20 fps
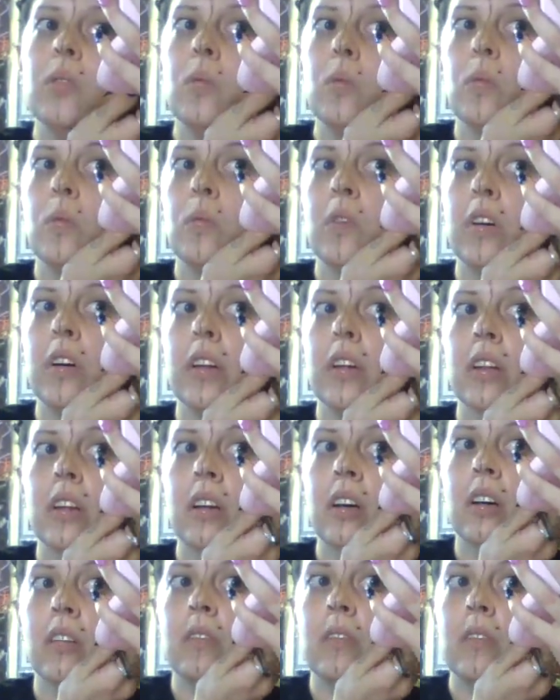were in
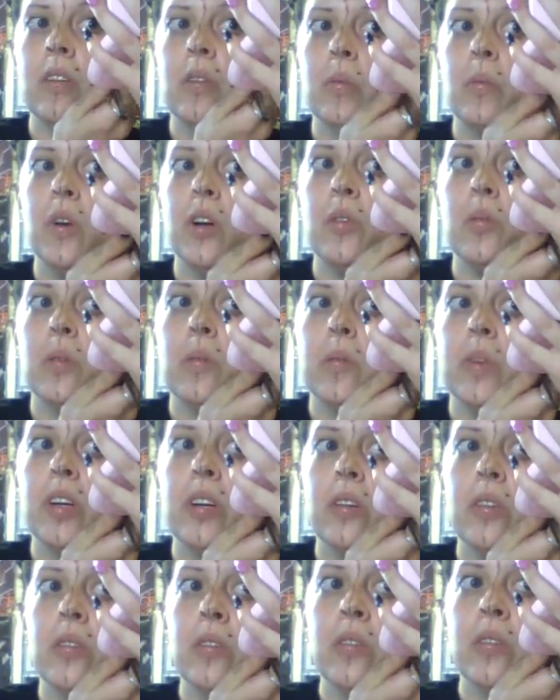love with Wonder
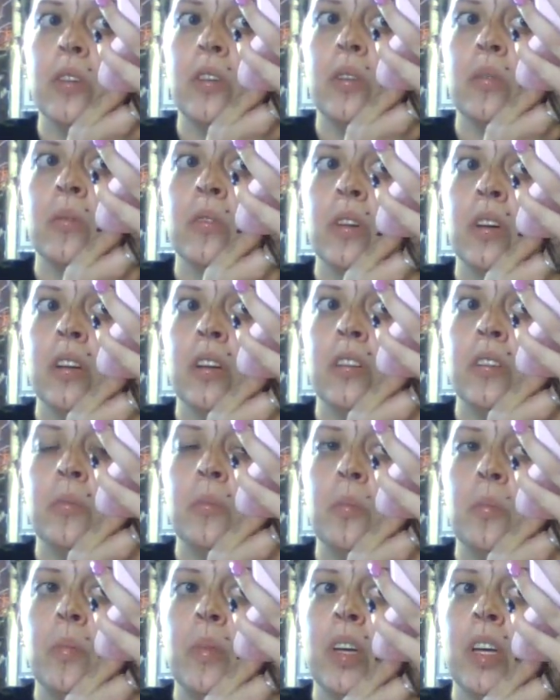Woman, or you wanted to
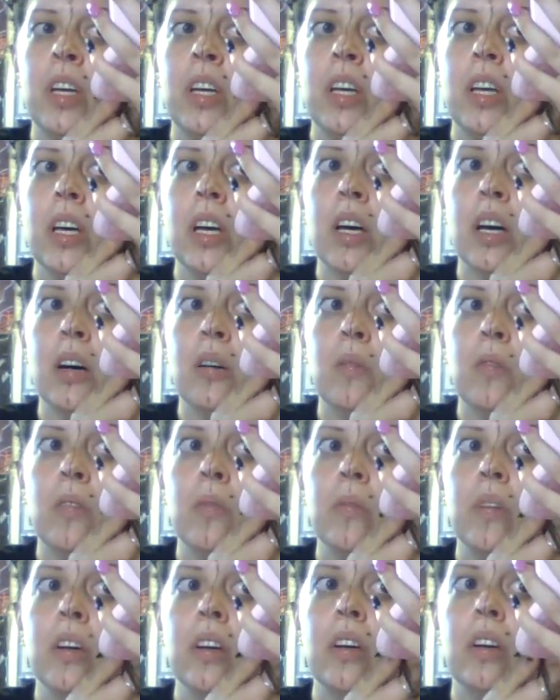be
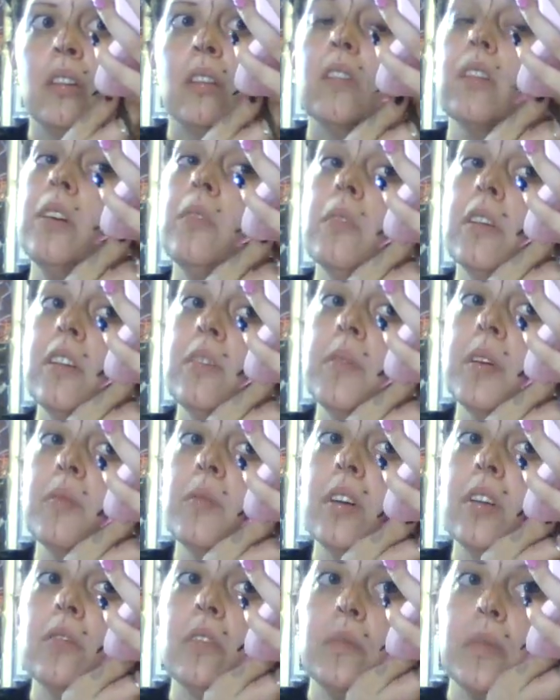Catwoman, or you wanted to be
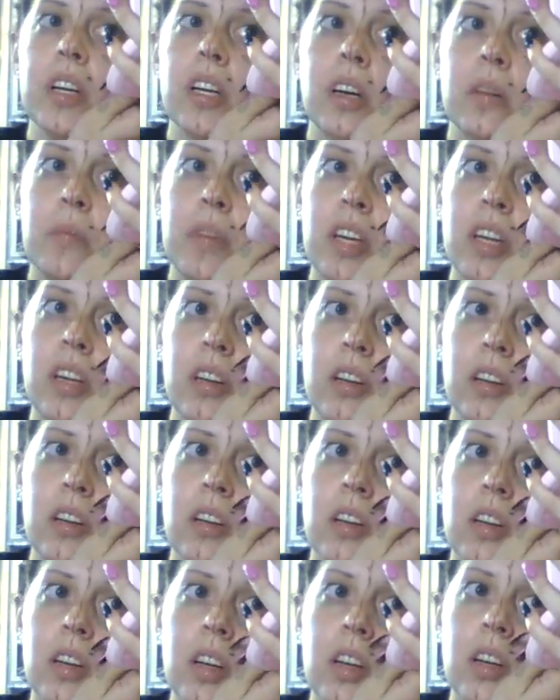Wonder Woman. I mean,
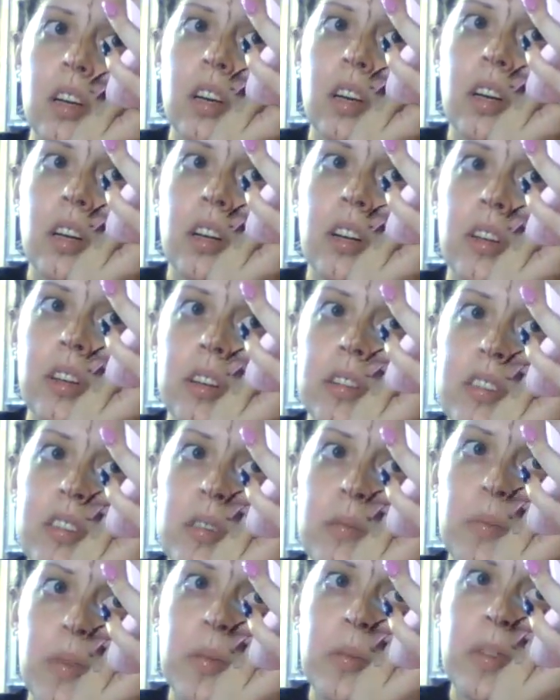I know there's
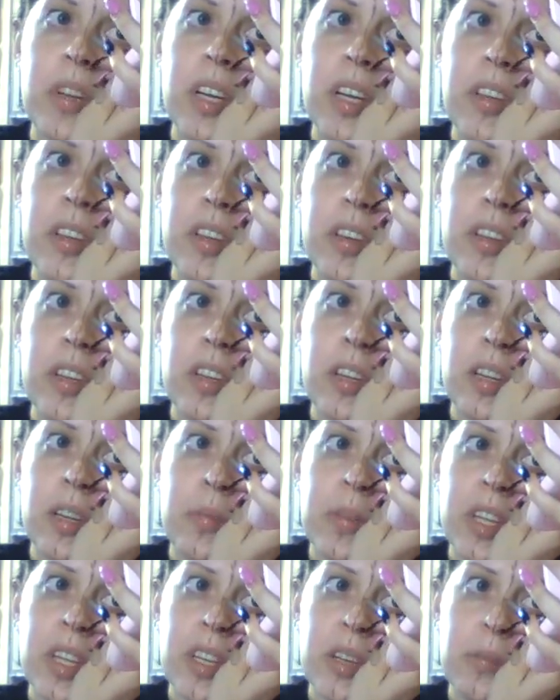some people out there that are going to
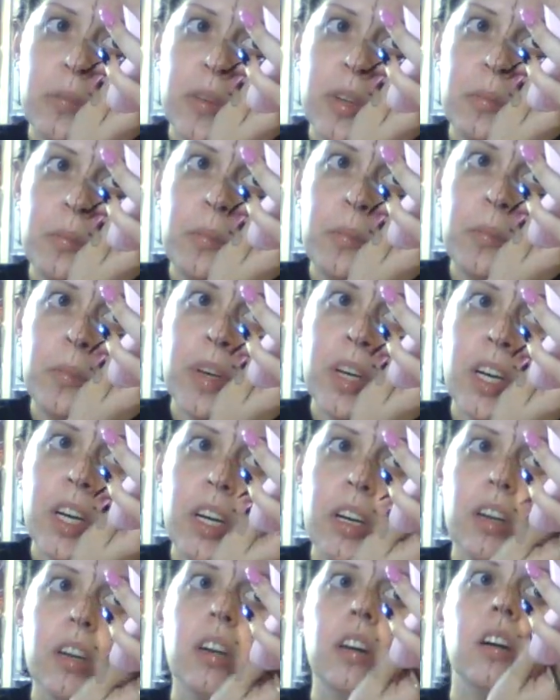be like, but
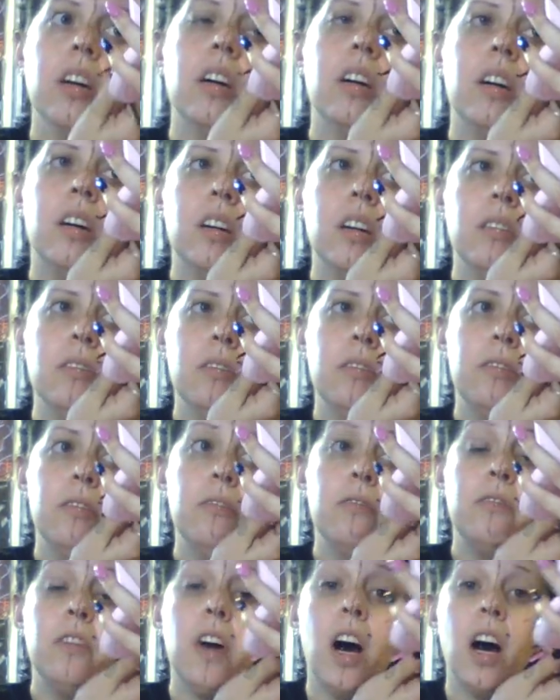Batgirl.
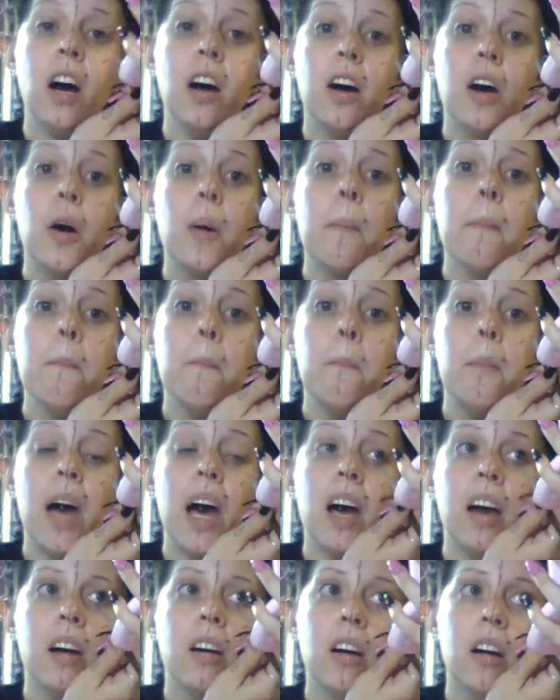Fuck
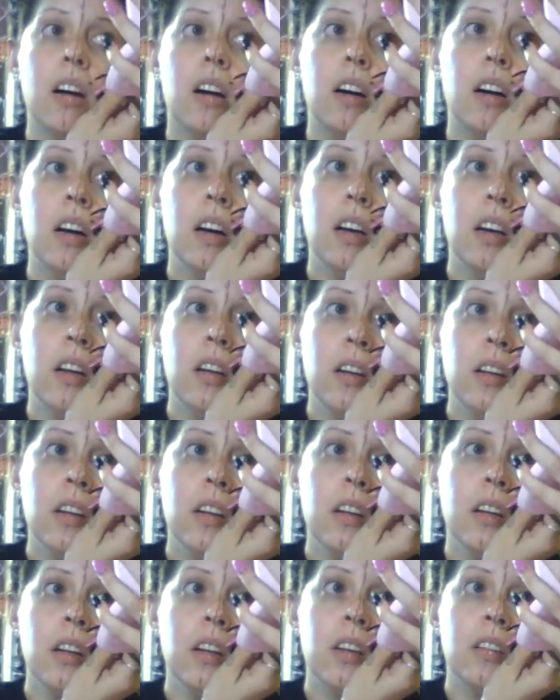Batgirl.
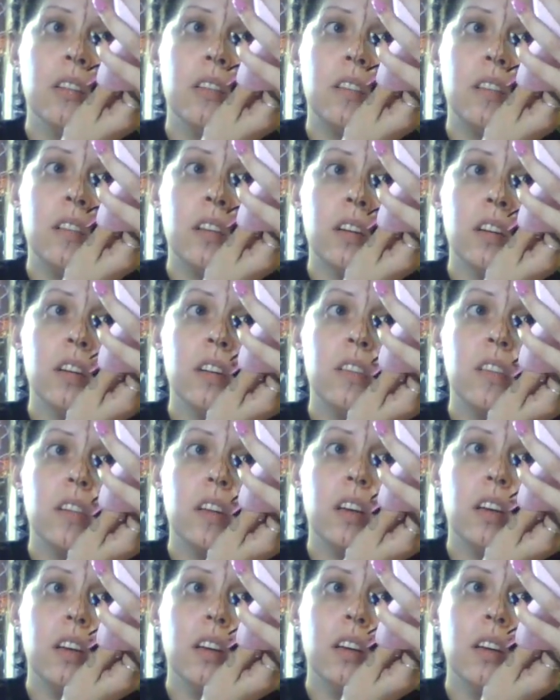
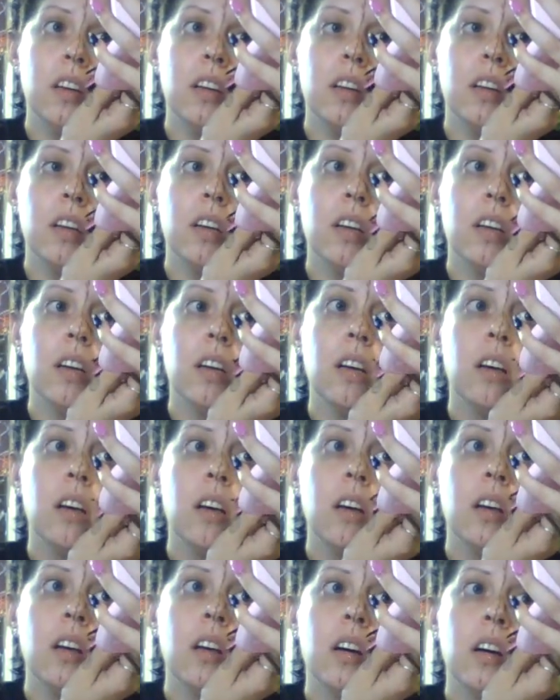Seriously.
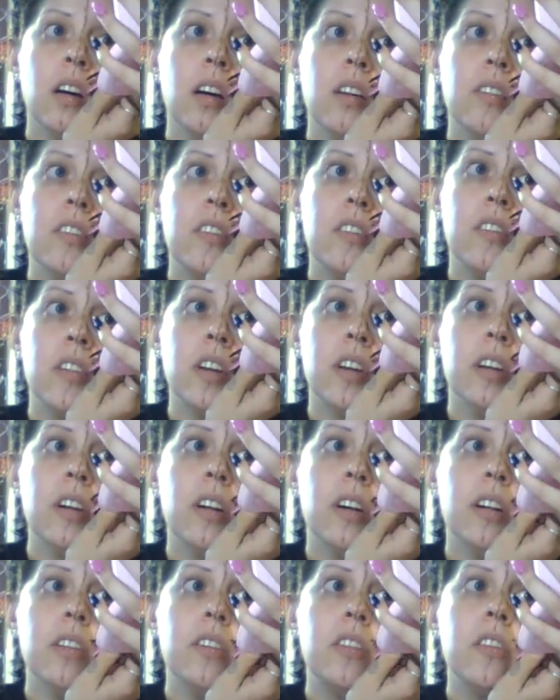I said it,
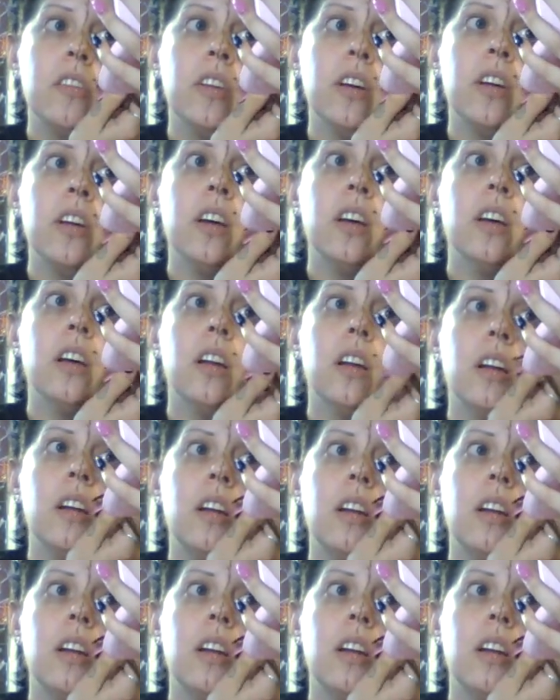I'll say it again.